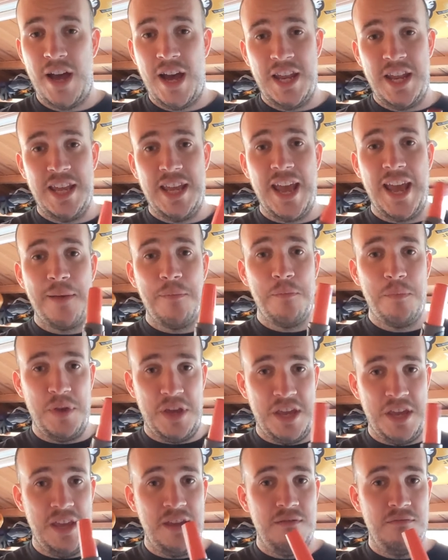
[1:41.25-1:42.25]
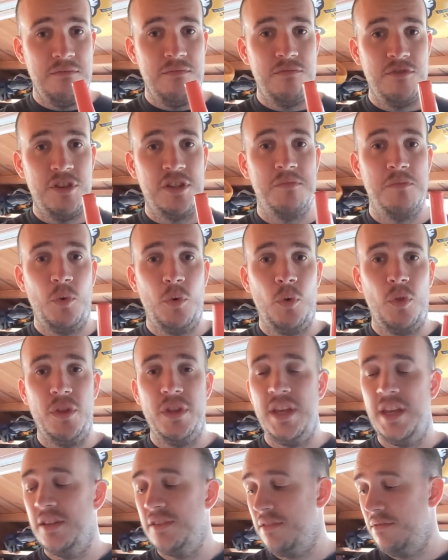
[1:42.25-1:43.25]
And it can be just more
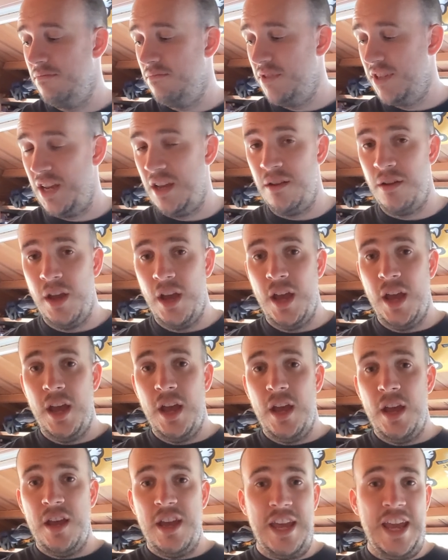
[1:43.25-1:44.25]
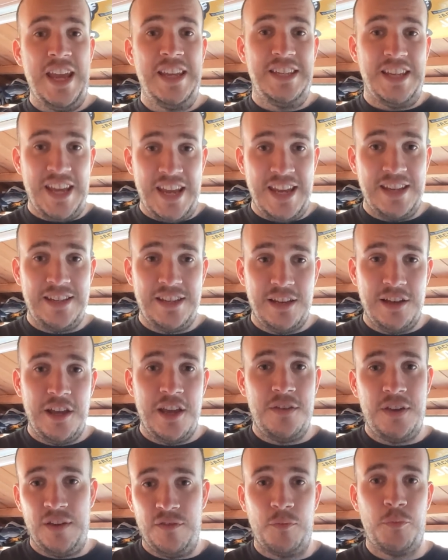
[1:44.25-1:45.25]
than this. So it's easier
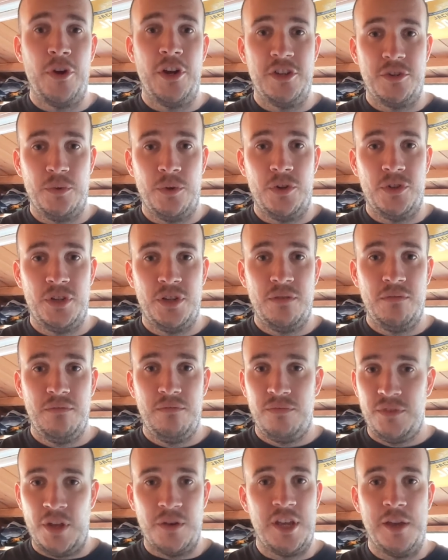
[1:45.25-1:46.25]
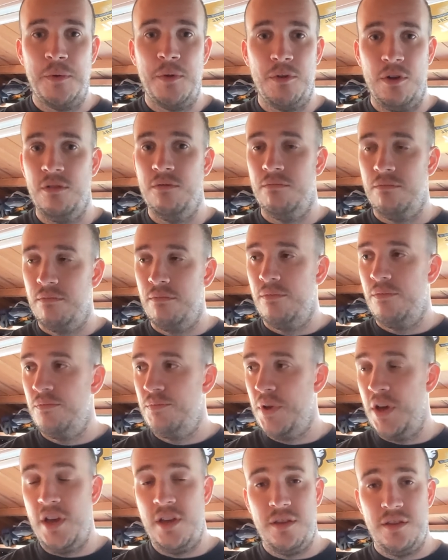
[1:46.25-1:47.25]
if you have a pressure washer, don't get me wrong,
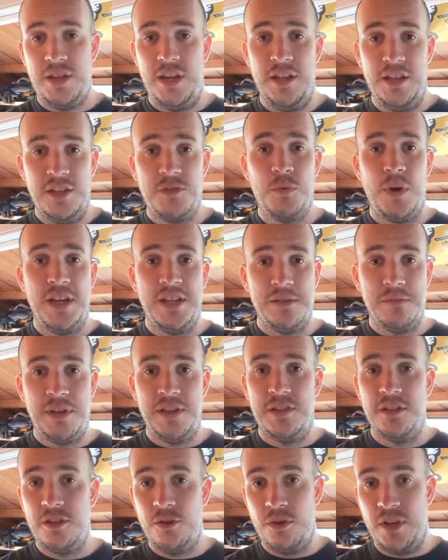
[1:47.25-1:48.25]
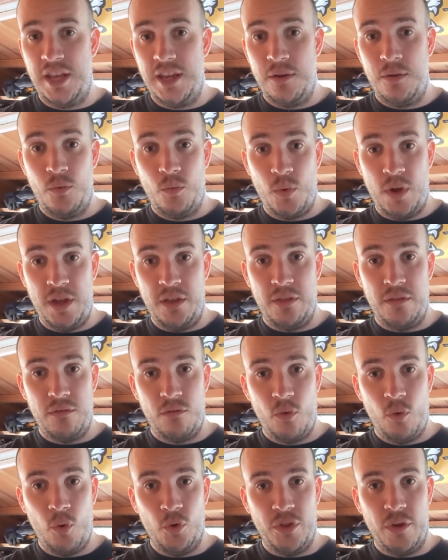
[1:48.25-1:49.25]
but yeah, there's ways and means of doing it with
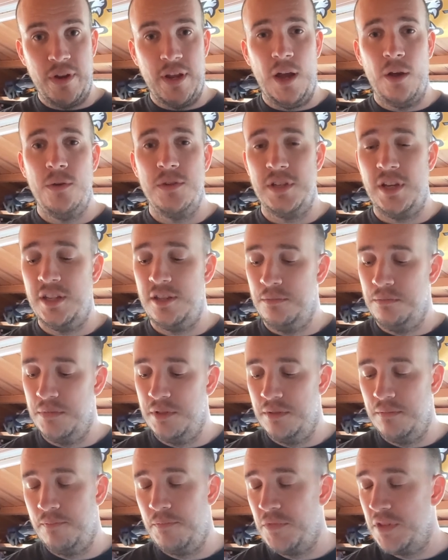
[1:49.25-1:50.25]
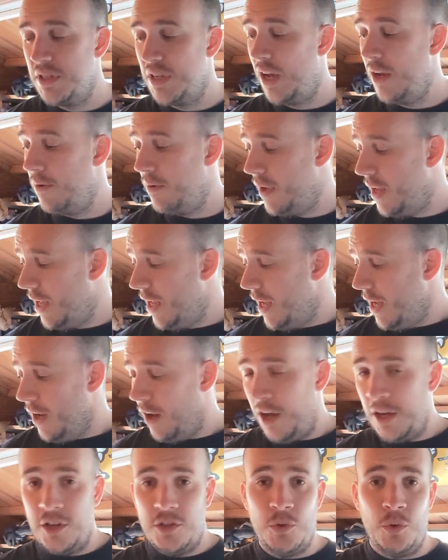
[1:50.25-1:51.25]
ordinary hose items. So I'm
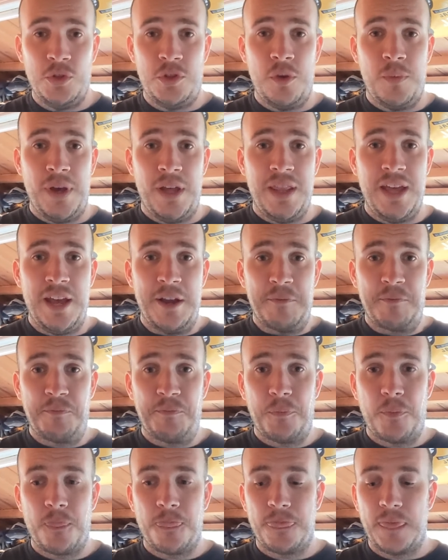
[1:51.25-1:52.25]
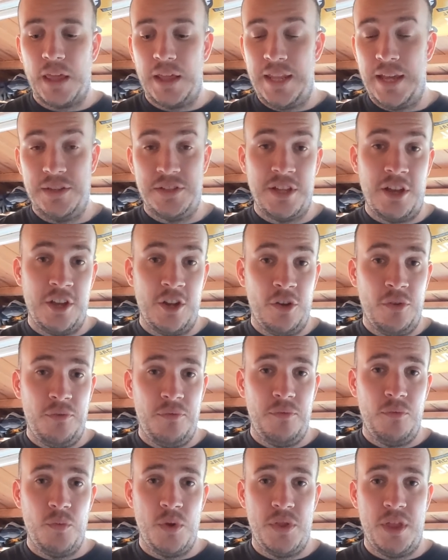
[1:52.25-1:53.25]
going to talk to you about that. Now, starting
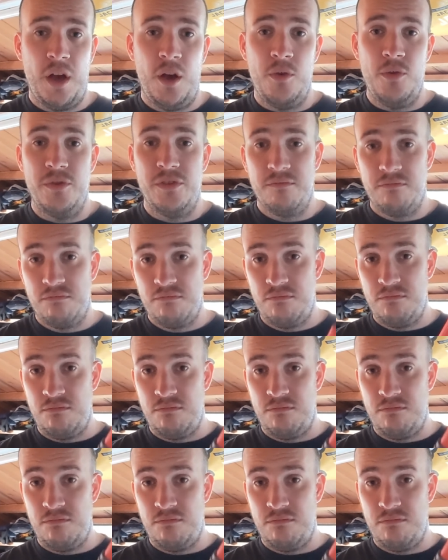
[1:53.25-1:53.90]
off with the hose.